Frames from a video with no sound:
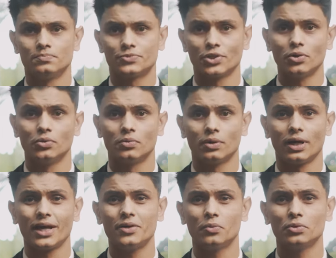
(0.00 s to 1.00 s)
So
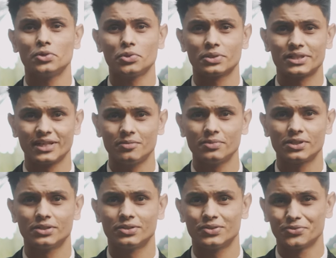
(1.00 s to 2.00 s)
I want to attempt
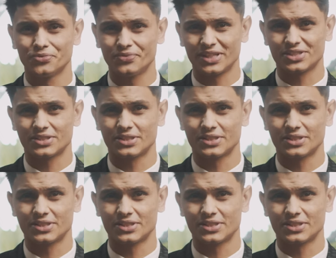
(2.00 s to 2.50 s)
to fix